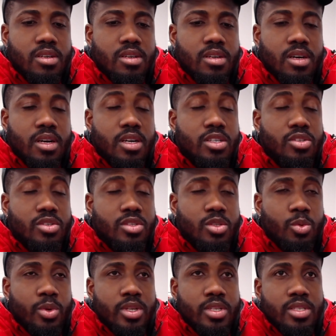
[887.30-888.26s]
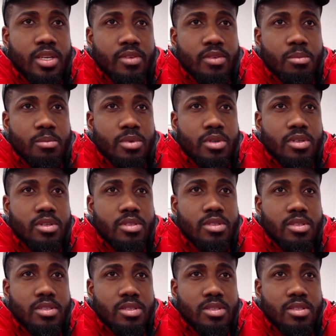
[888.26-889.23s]
127 books
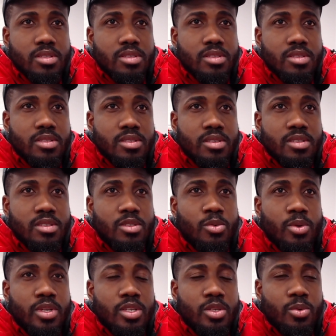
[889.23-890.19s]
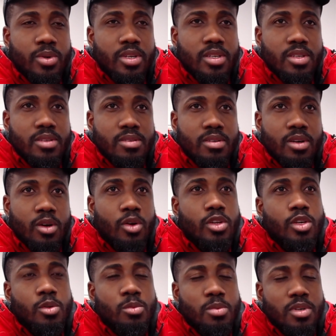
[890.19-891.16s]
in 2020,
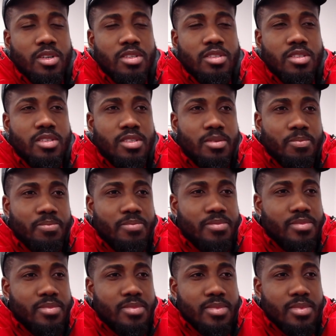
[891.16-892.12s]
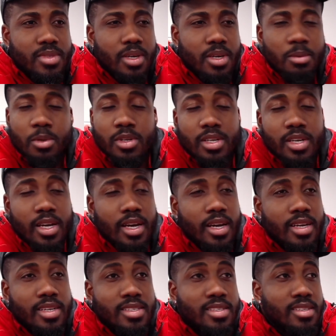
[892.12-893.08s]
audiobooks. I'm not a
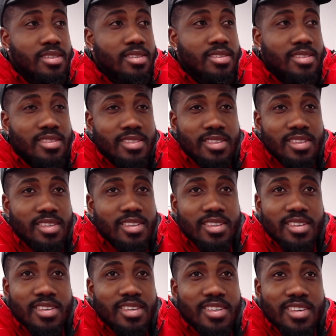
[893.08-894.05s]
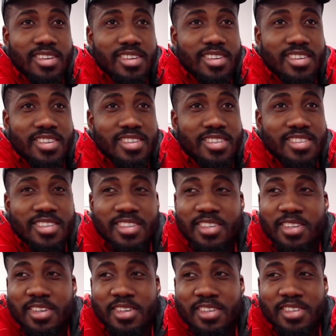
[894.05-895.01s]
guy to sit
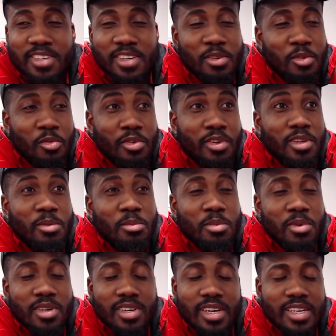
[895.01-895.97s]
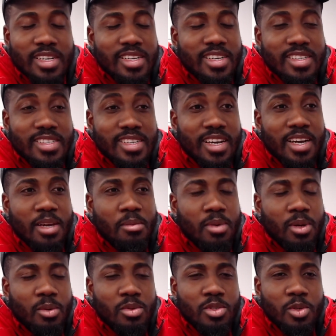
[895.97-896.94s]
there and read a book. I didn't have time.
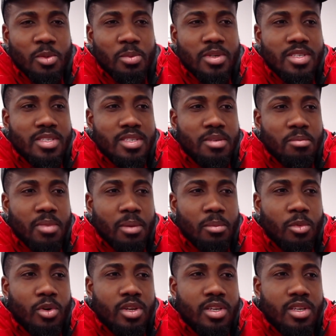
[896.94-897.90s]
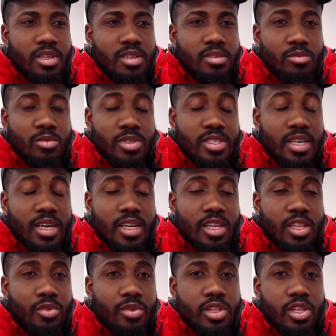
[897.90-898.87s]
I was too busy. My morning would start
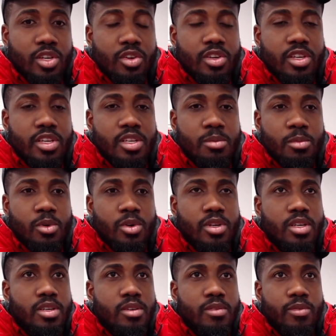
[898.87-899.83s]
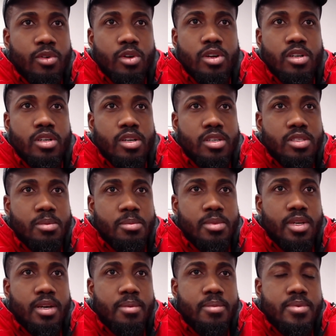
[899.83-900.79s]
at 3:30 in the morning, 4 o'clock
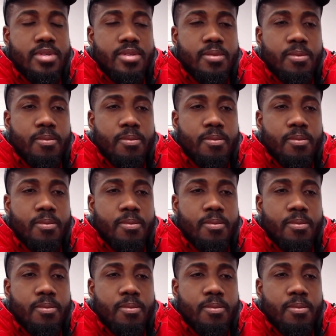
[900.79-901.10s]
sometimes,